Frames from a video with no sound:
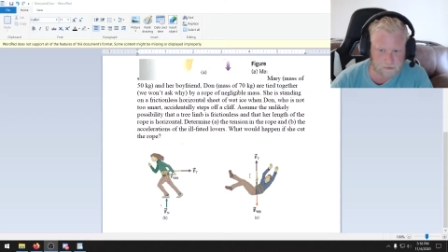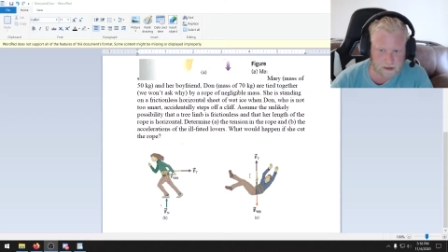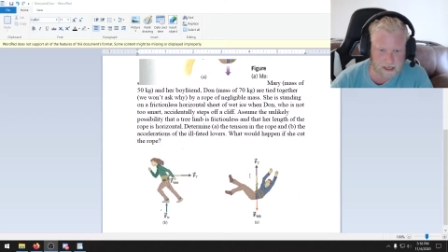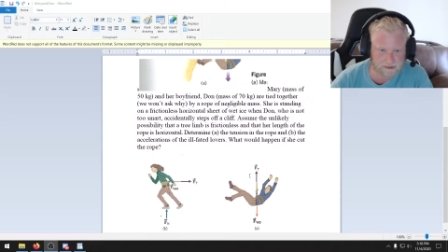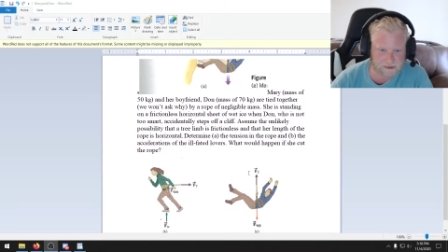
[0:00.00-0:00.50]

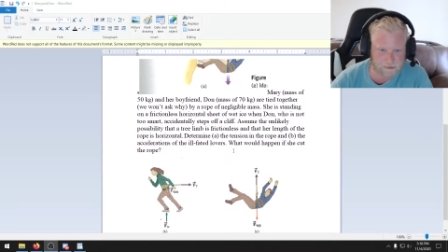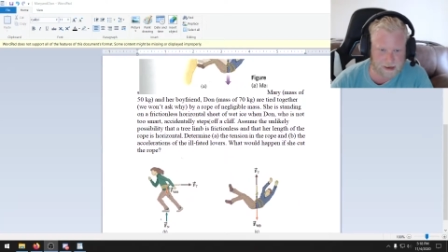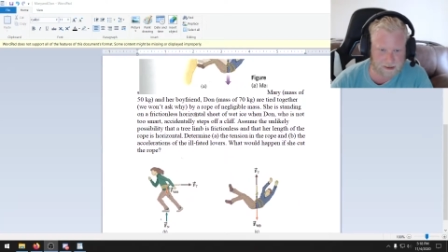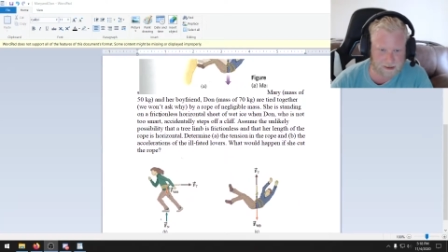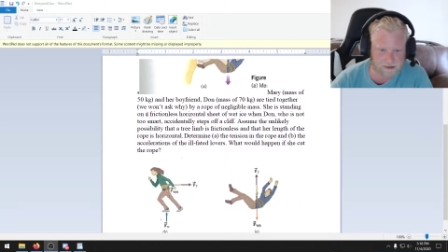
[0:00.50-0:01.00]
And so
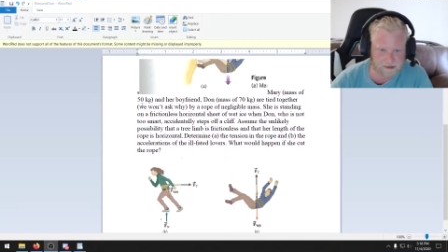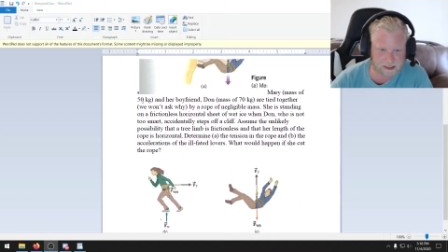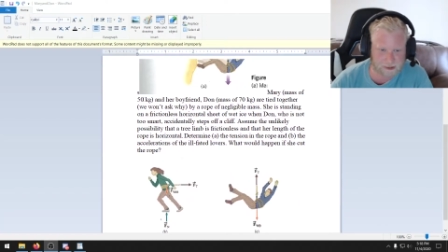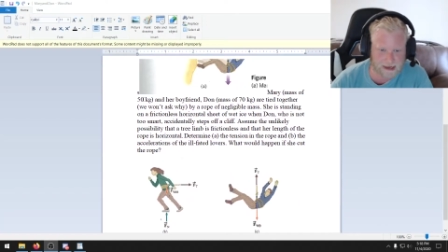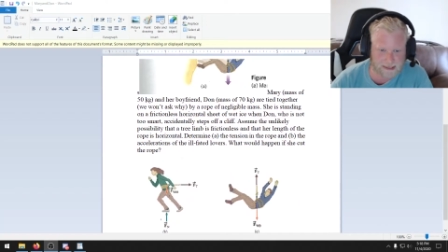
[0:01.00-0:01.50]
Mary, she's
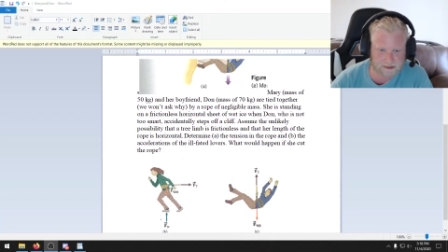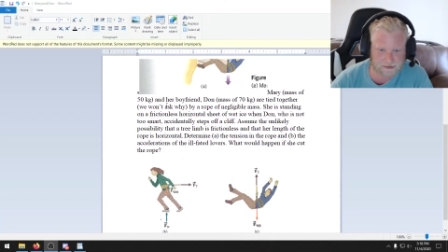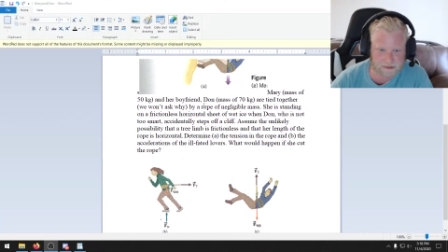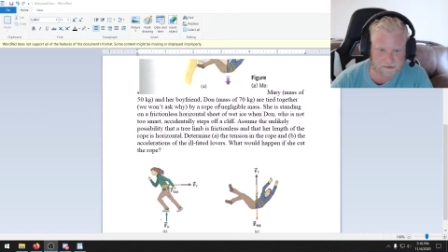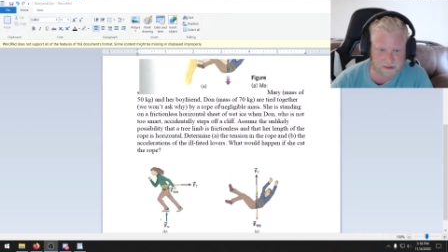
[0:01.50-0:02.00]
got a mass of
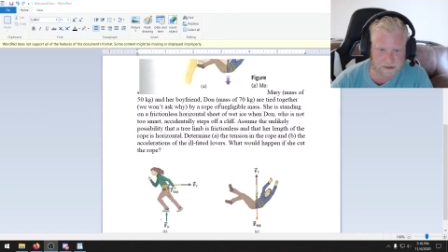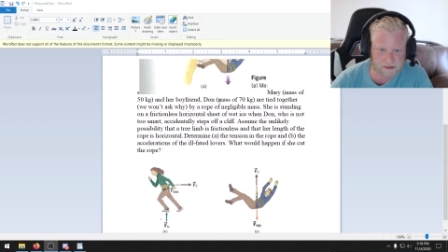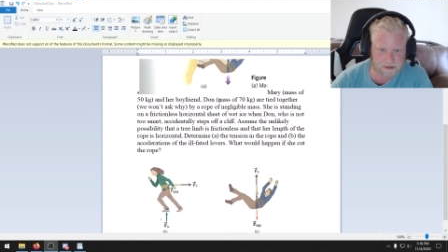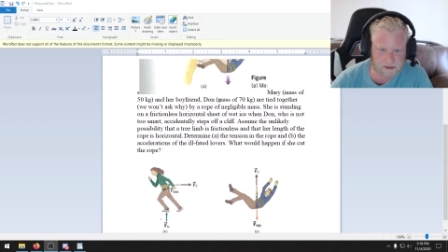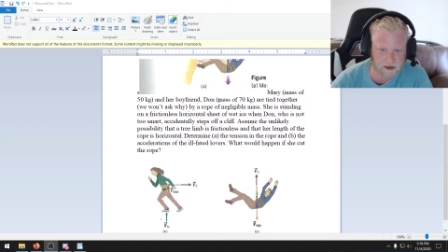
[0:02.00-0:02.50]
50.
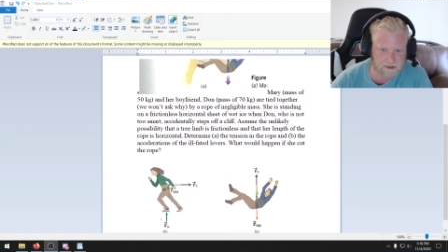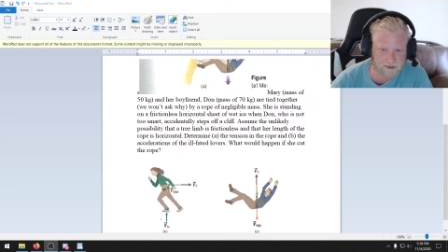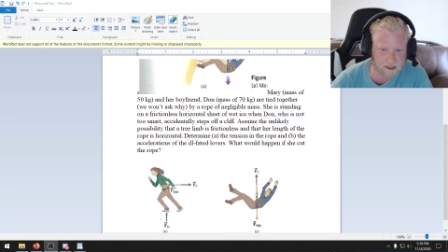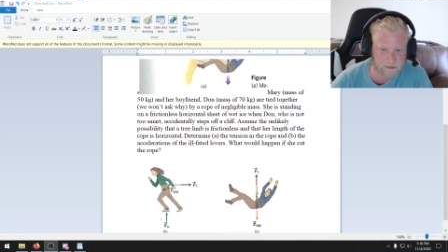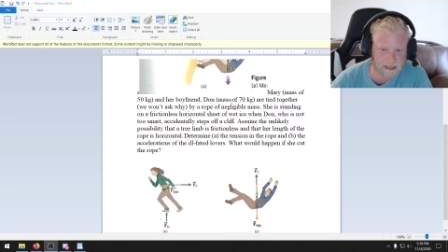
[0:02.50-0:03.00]
Don's
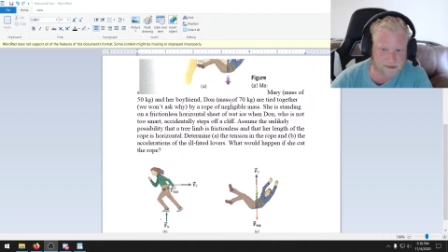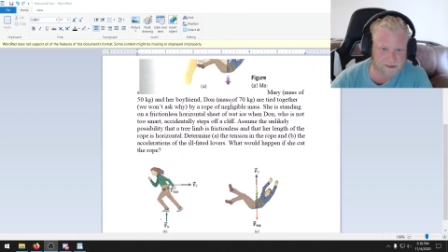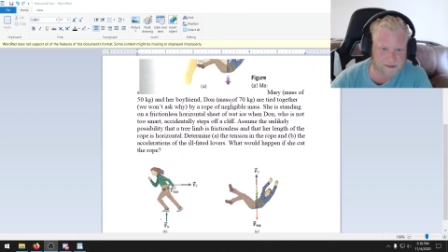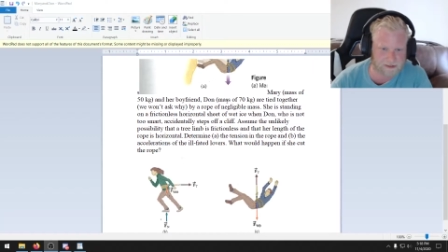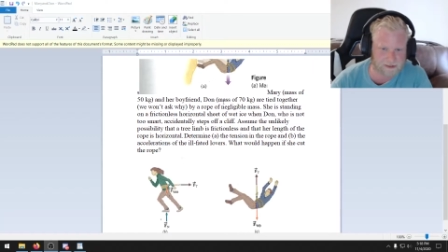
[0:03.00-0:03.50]
got a mass of
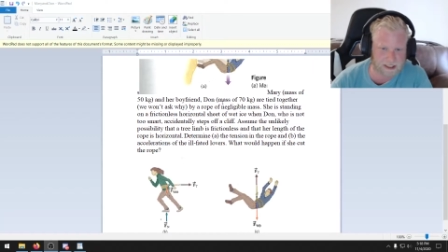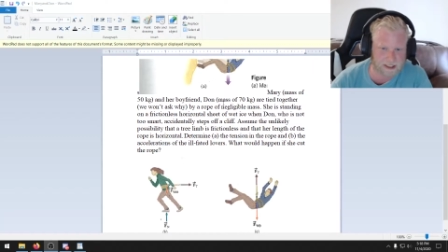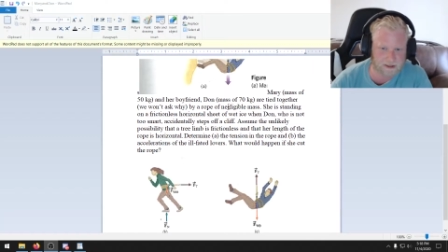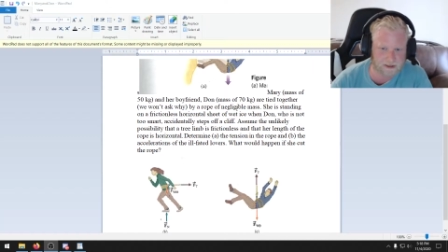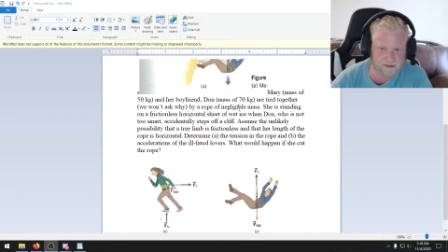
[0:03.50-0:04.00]
70.
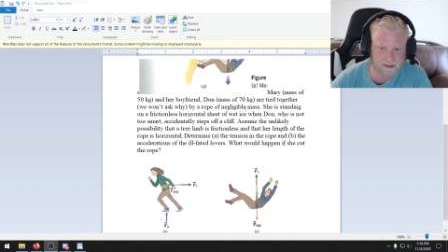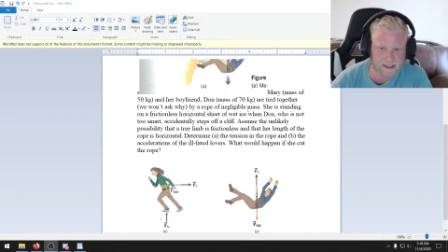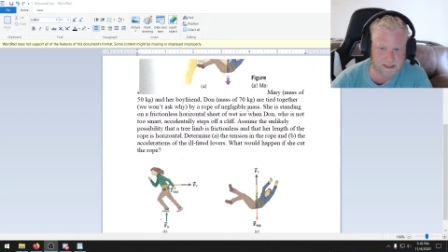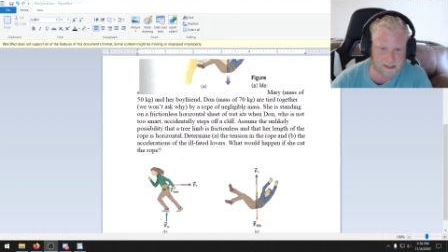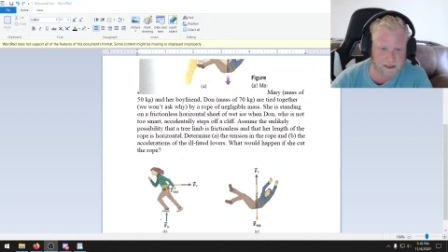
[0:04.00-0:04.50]
They're
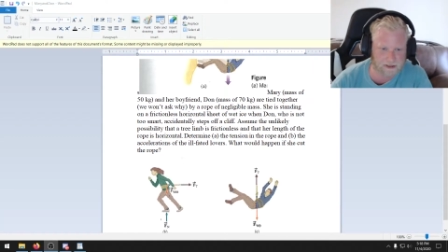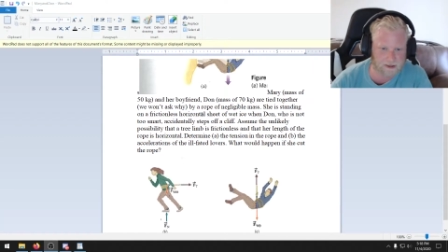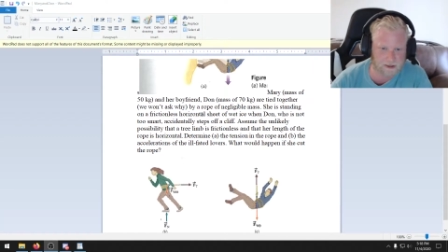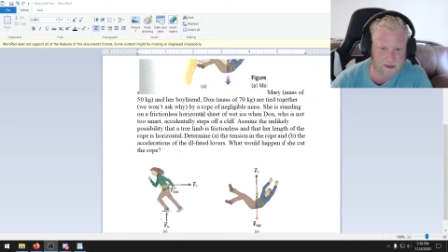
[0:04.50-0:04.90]
tied together.